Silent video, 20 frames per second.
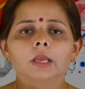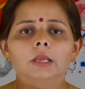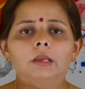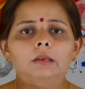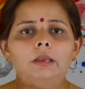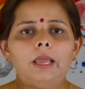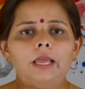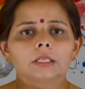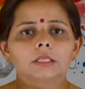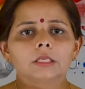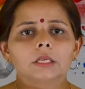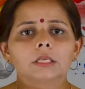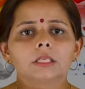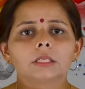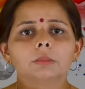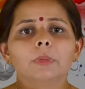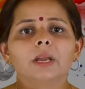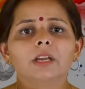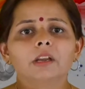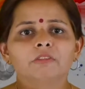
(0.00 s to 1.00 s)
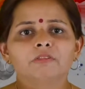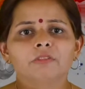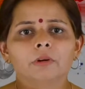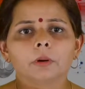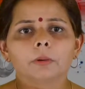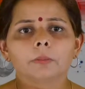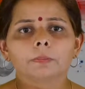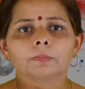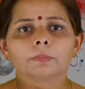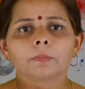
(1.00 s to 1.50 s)
Next is
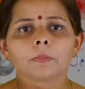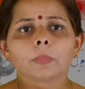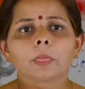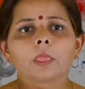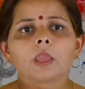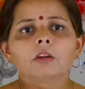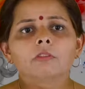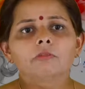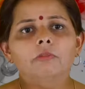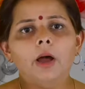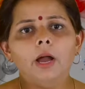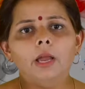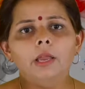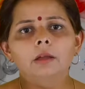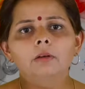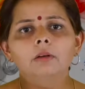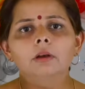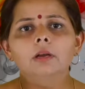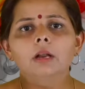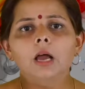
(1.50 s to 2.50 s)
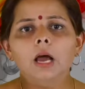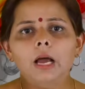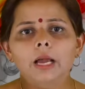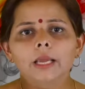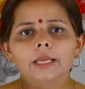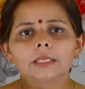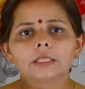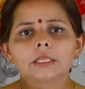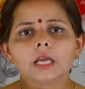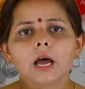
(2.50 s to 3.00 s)
metaphor. Fire and
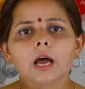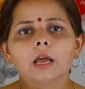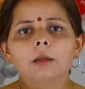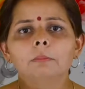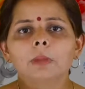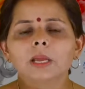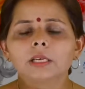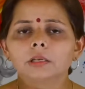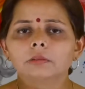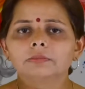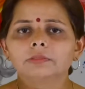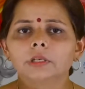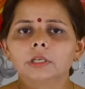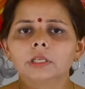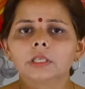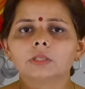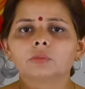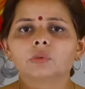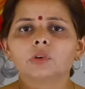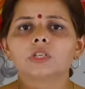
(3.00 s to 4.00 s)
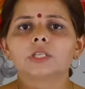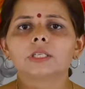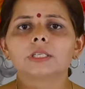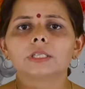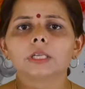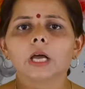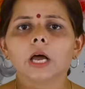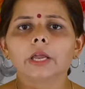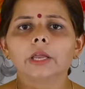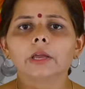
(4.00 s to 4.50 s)
ice are metaphors for
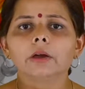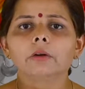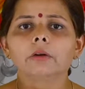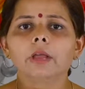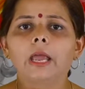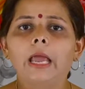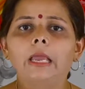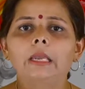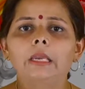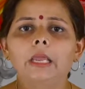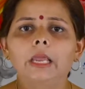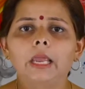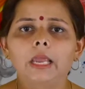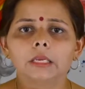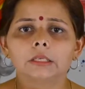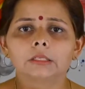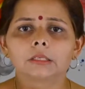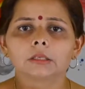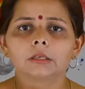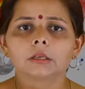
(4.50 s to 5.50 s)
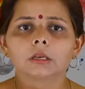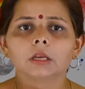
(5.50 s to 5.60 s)
desire and hate.